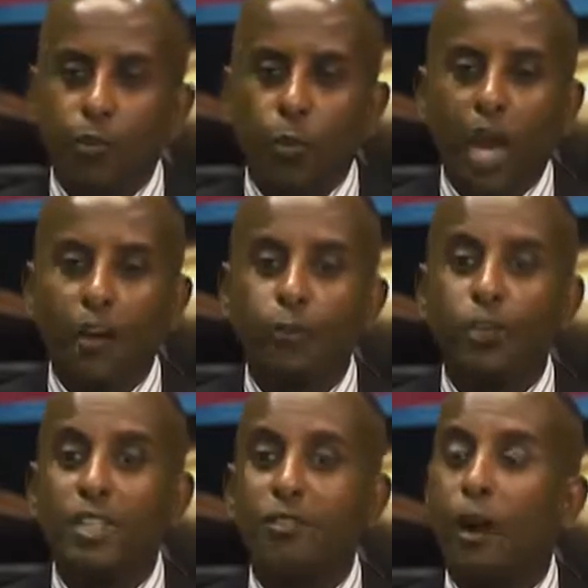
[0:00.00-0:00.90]
So we have to
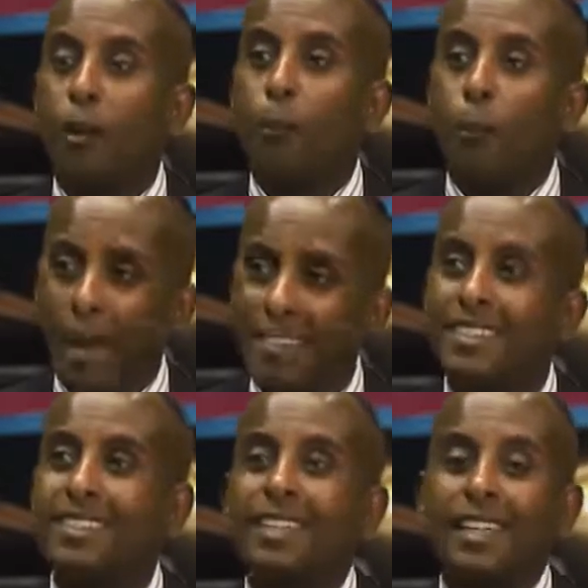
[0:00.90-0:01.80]
give our
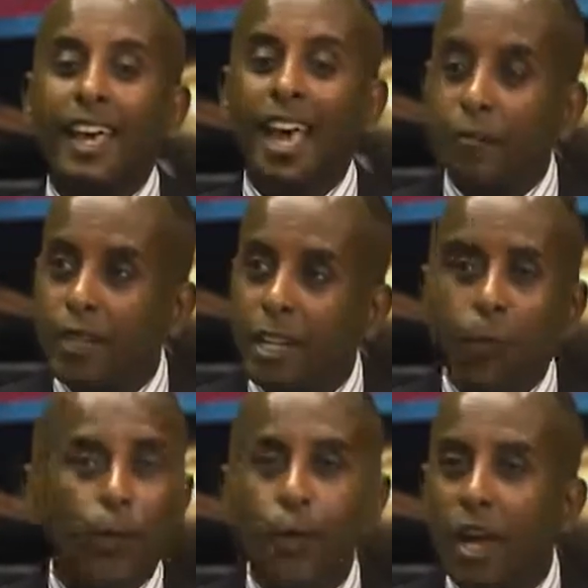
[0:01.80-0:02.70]
best every day.
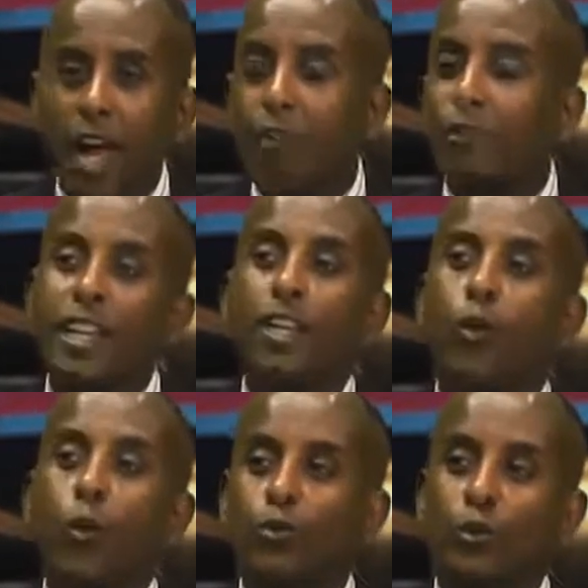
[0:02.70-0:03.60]
We don't have any
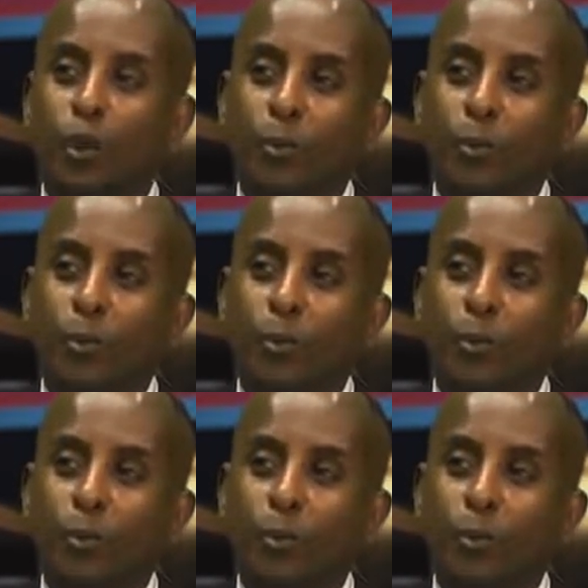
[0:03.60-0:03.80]
control